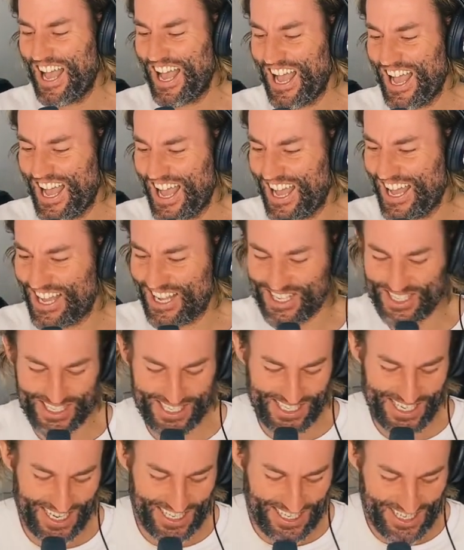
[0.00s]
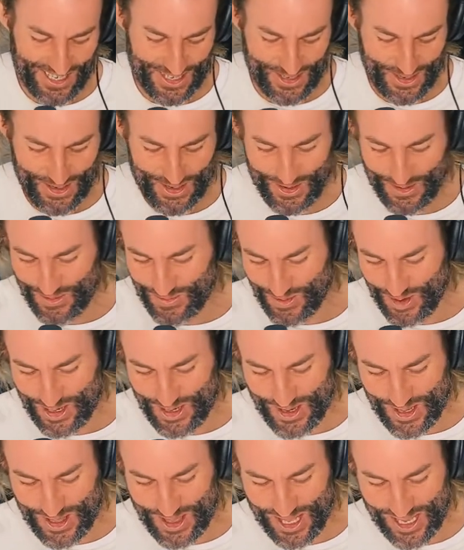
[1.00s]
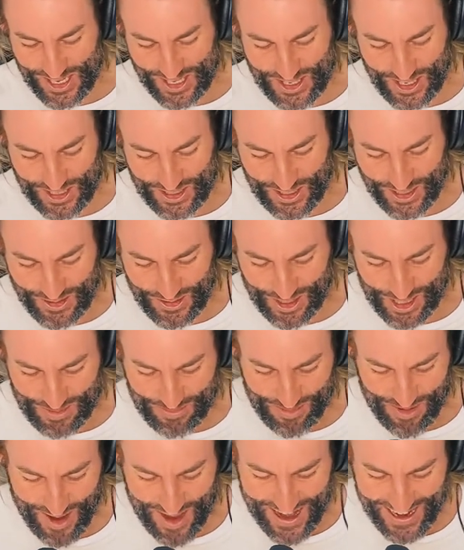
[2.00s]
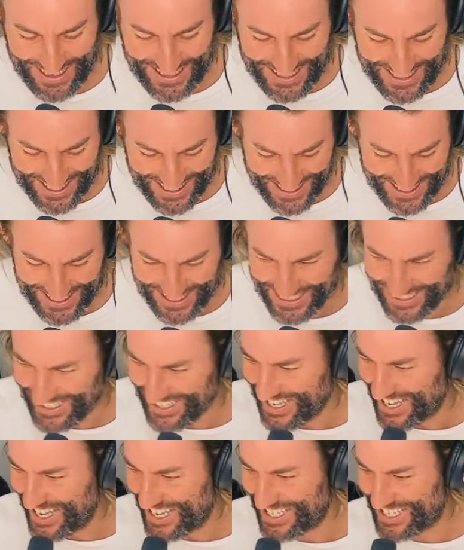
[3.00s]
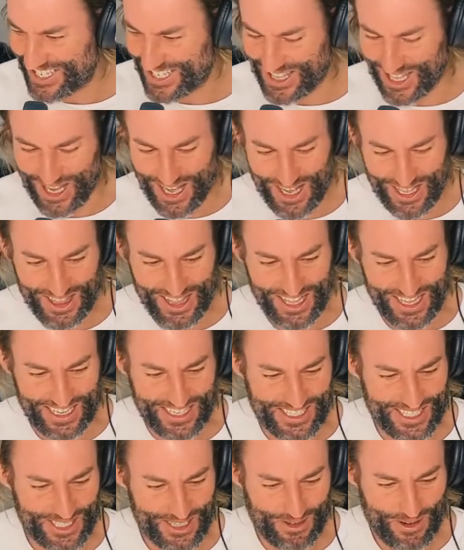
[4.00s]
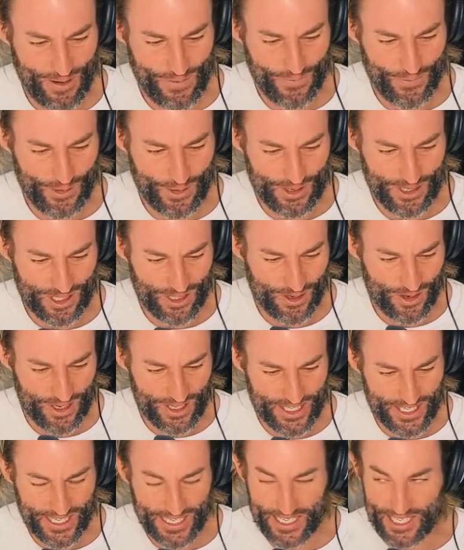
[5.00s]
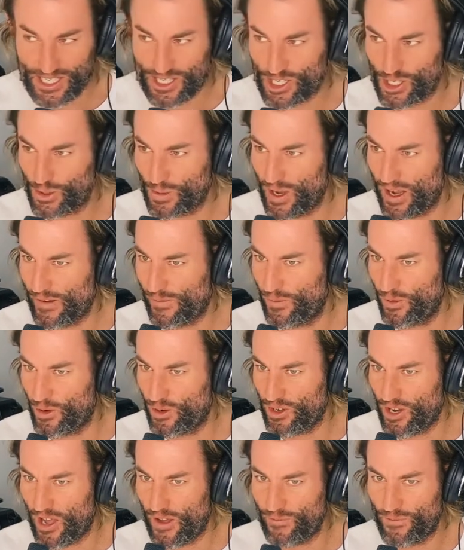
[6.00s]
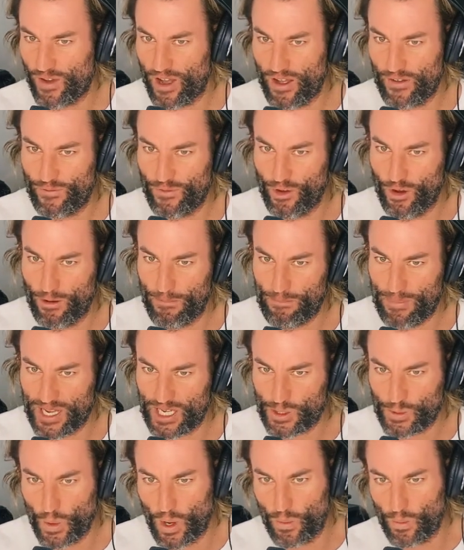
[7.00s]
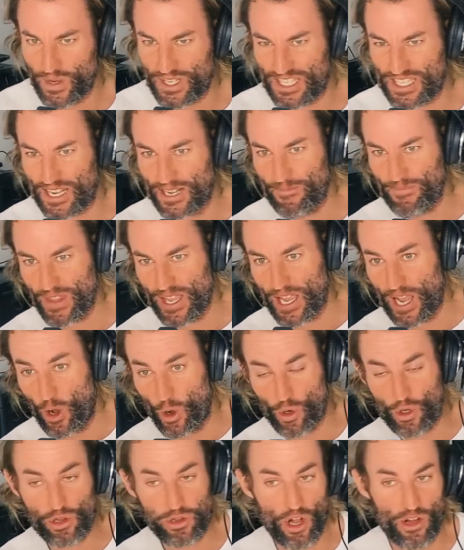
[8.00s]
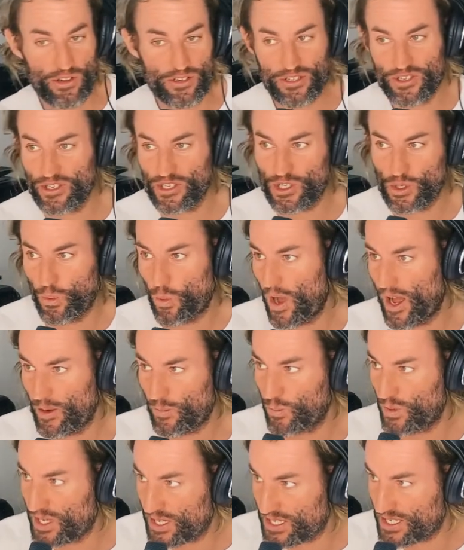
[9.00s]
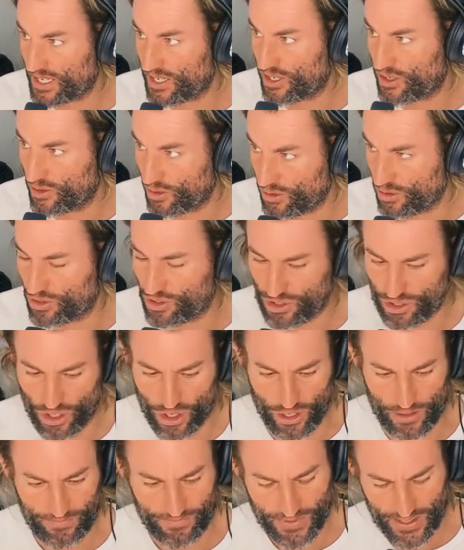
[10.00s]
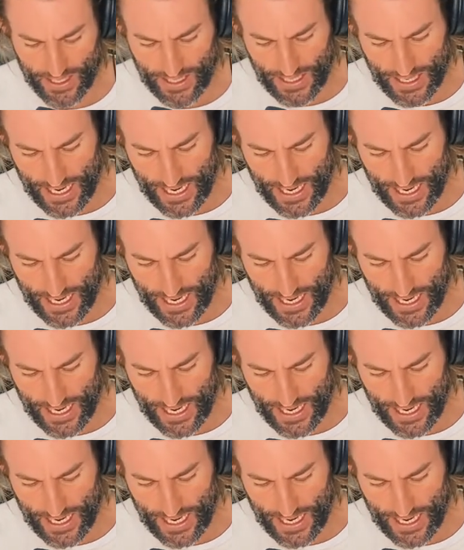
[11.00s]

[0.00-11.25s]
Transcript: Sending what you think Dr. Chris Brown did to the hotline 0406 284 954. Best one wins, or closest one wins a Gooch shirt.